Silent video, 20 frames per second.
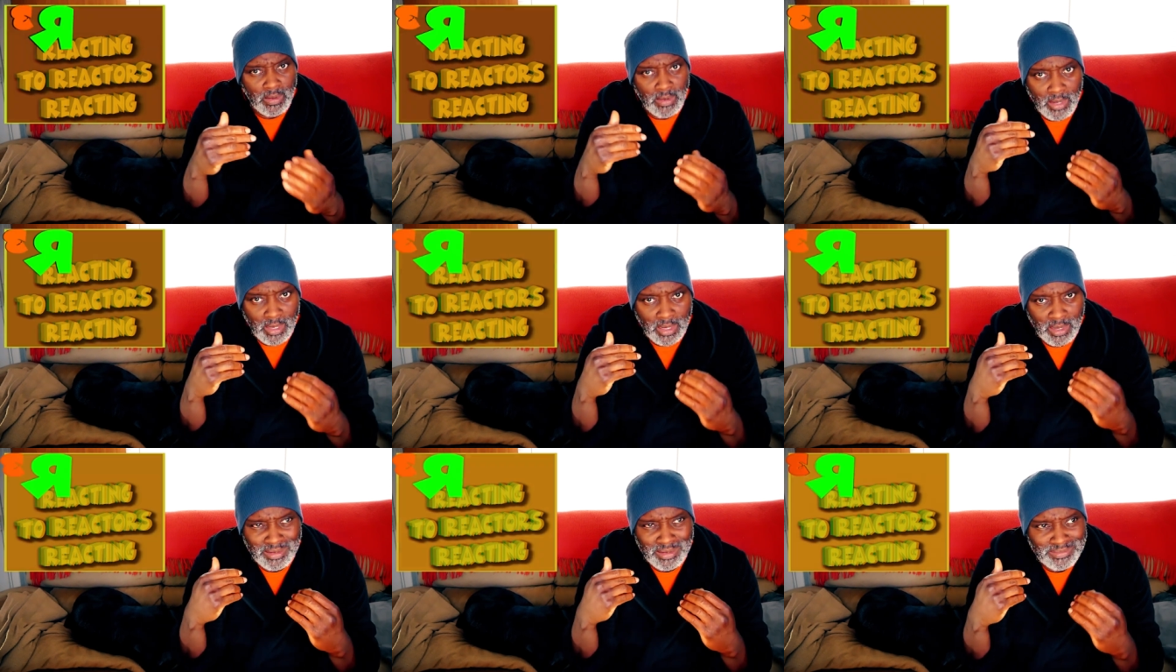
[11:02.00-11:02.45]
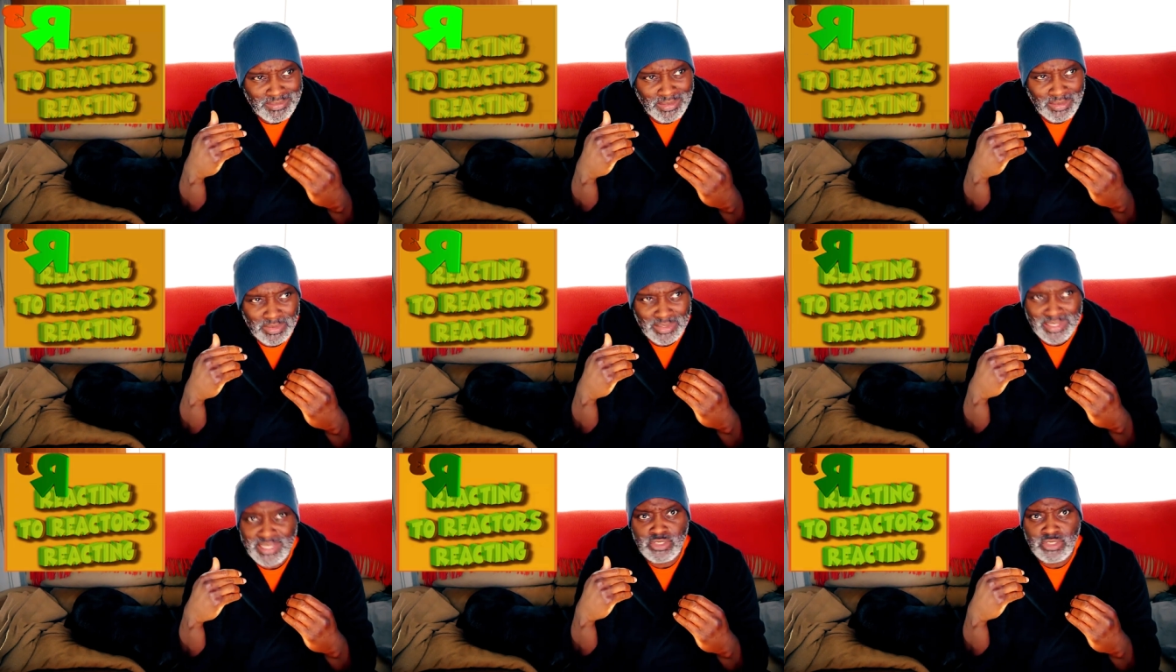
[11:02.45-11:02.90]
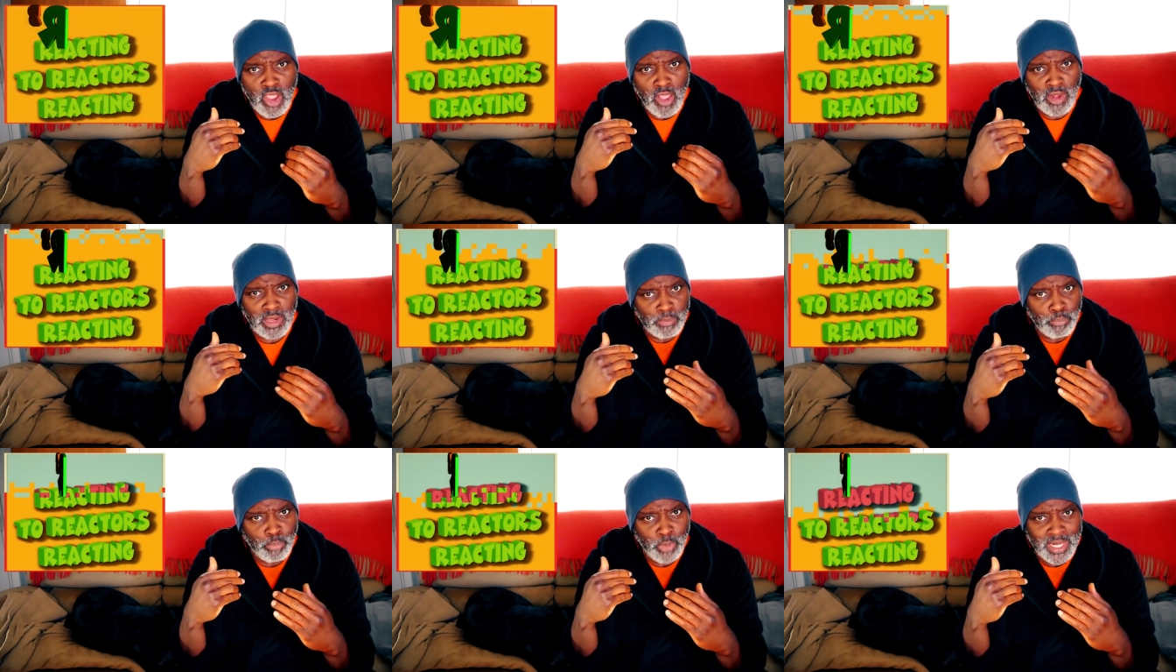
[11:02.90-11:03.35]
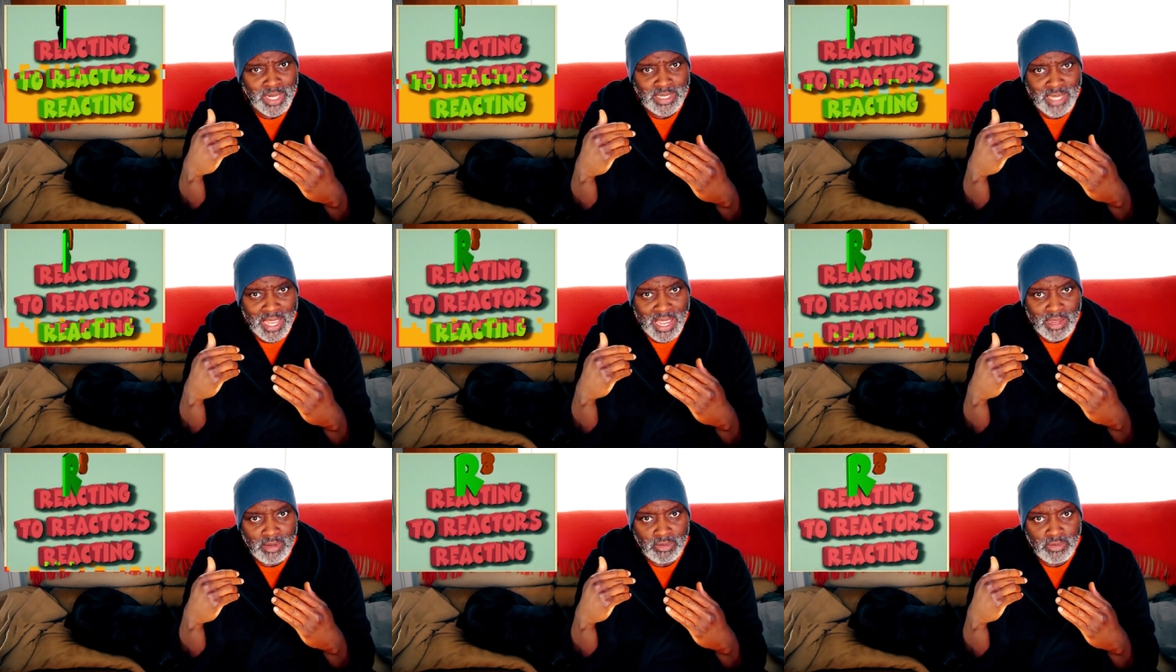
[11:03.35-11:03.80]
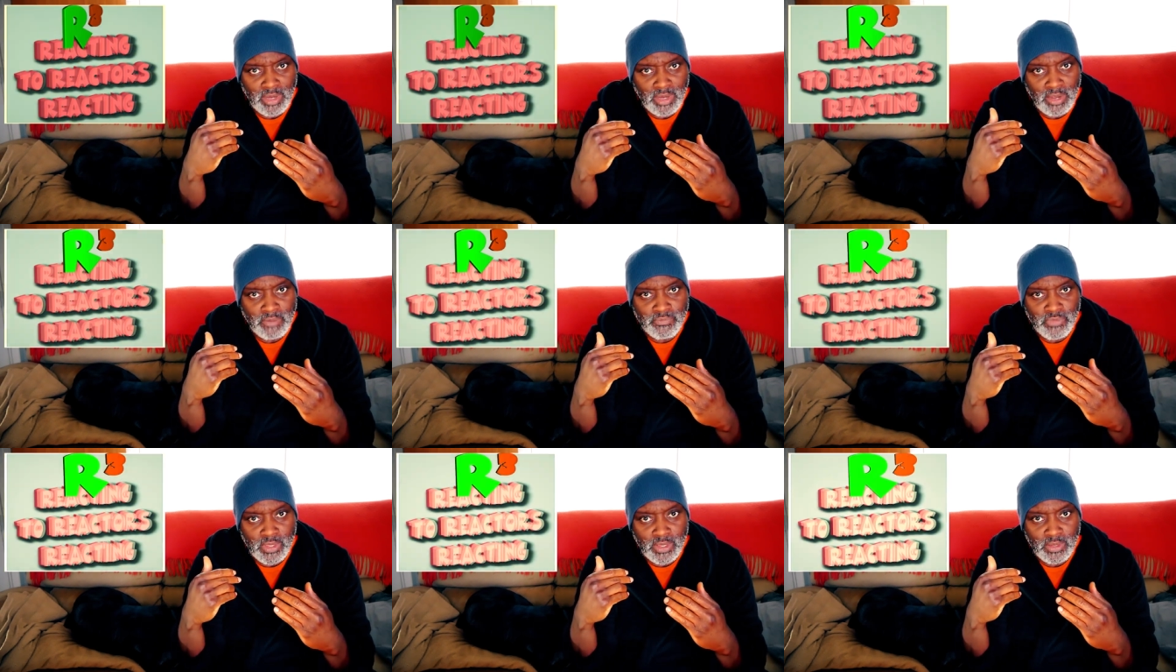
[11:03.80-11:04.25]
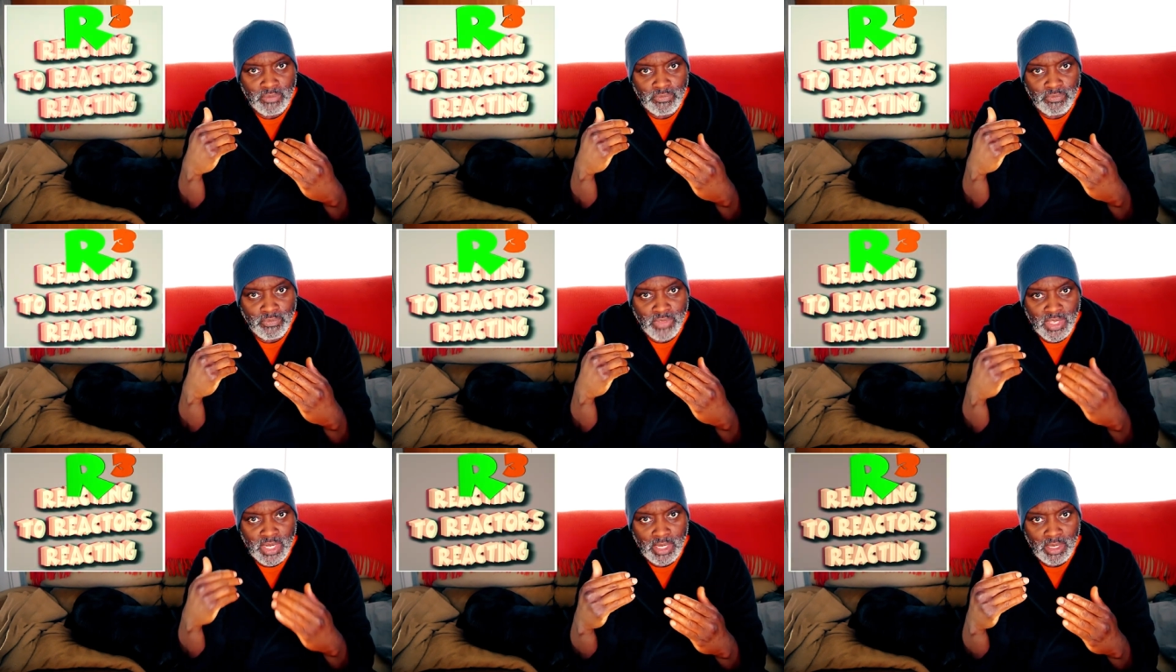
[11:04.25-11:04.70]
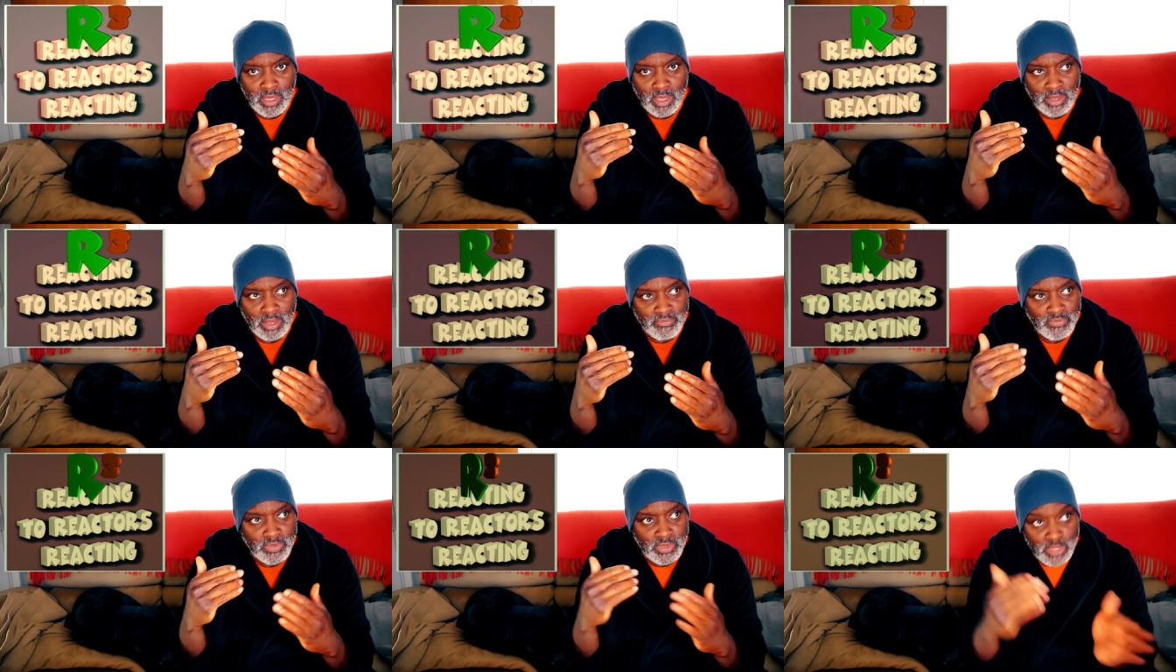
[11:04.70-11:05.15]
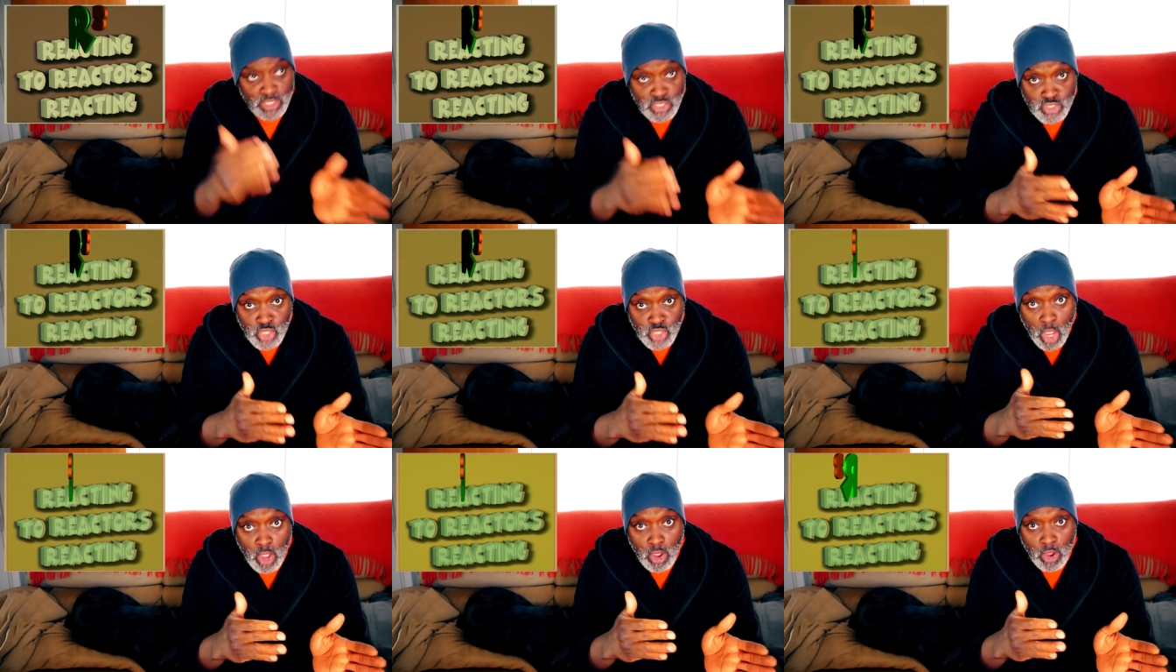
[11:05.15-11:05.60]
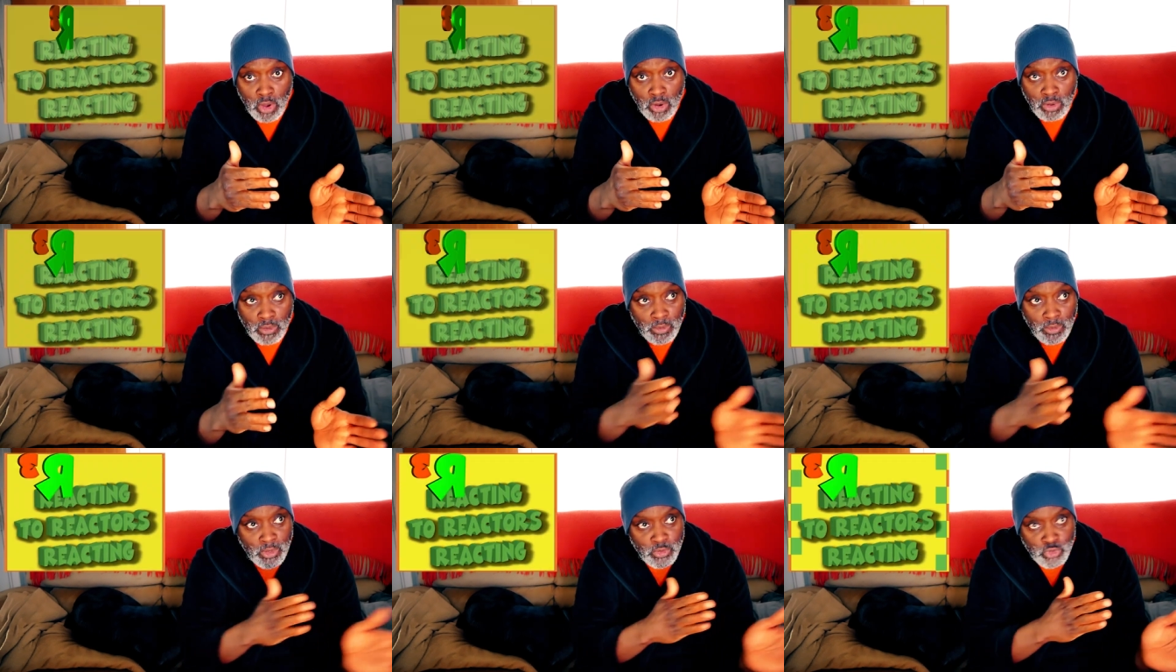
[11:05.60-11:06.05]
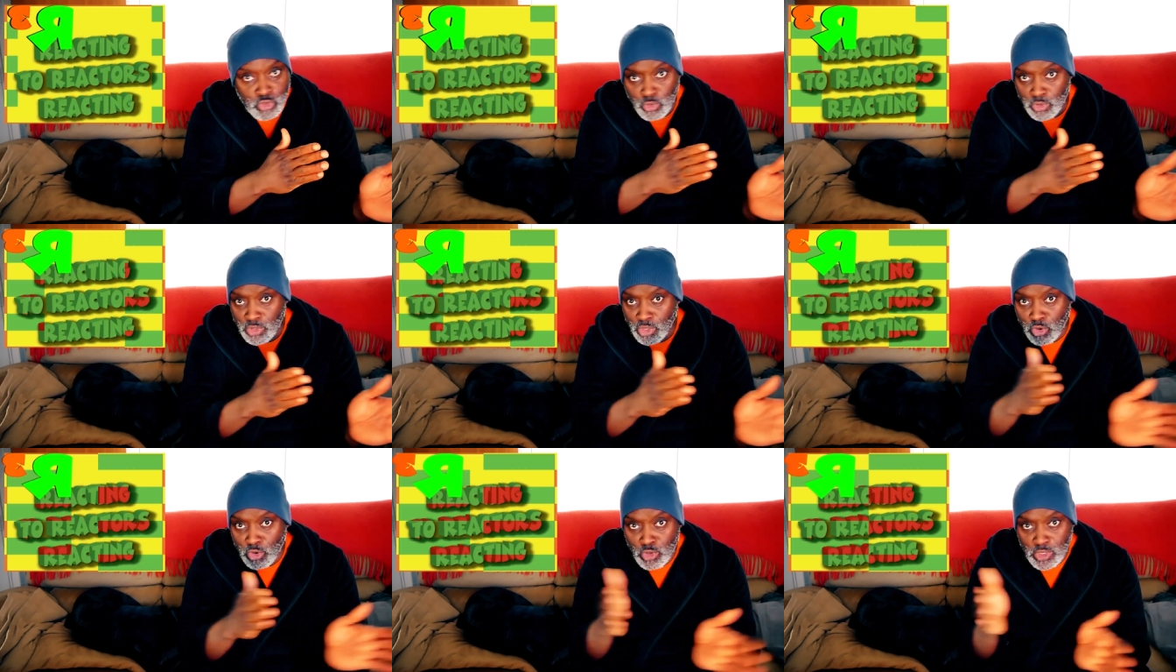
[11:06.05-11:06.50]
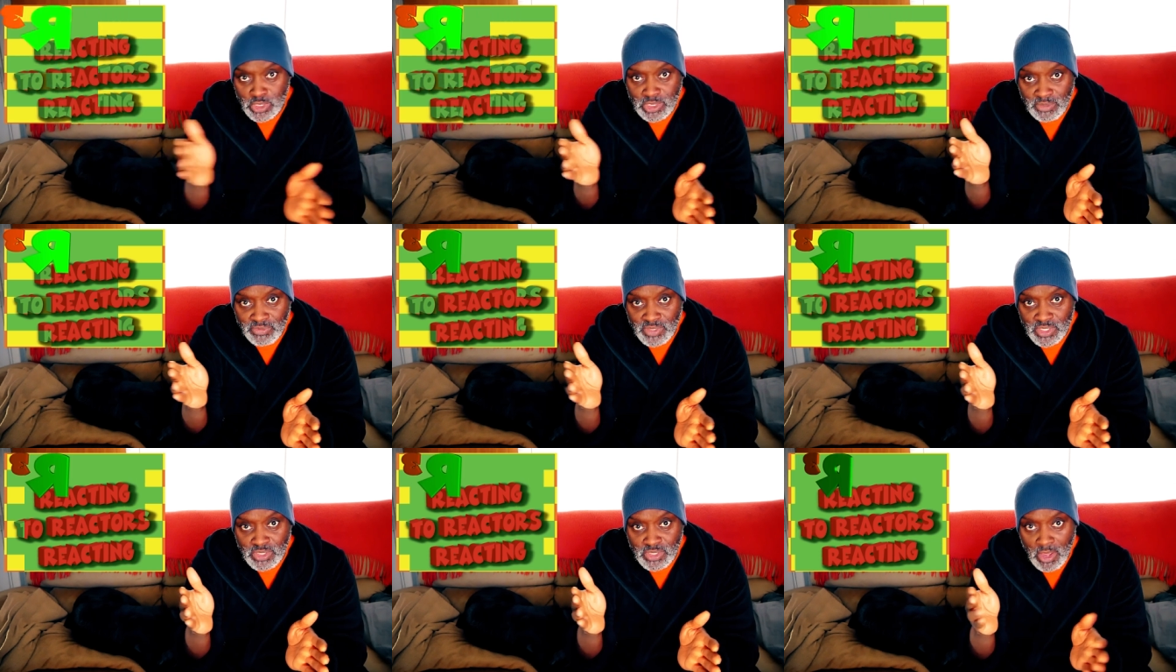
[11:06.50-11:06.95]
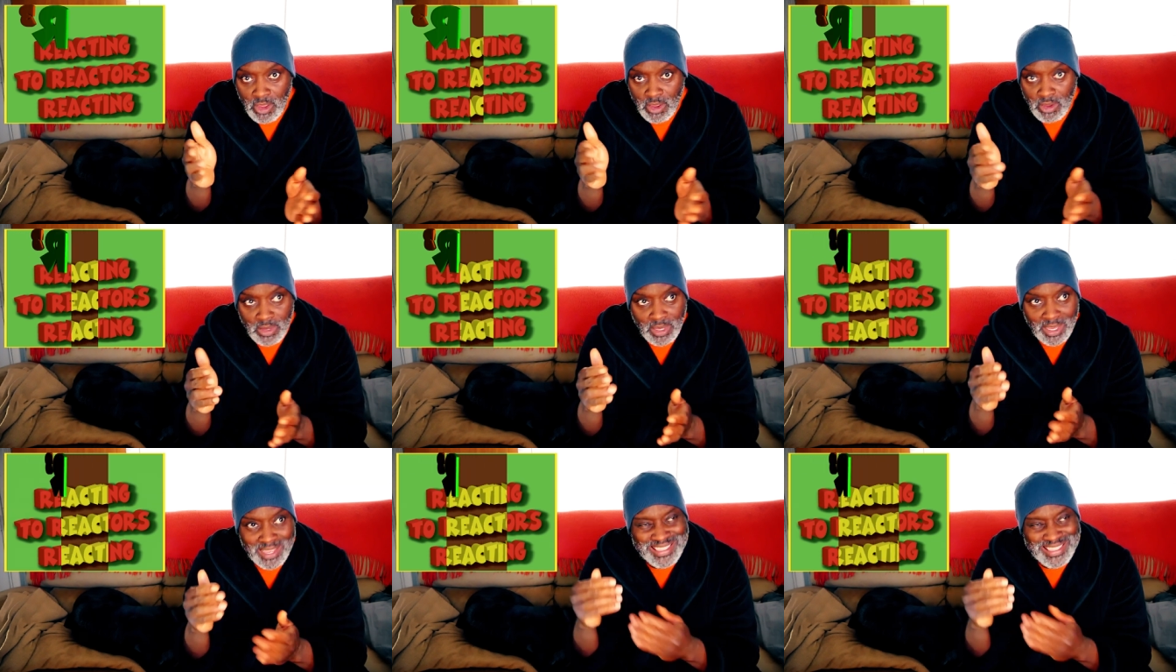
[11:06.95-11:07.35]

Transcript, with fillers: uh, let's call it breakdown of the video, of the song during the course of the song,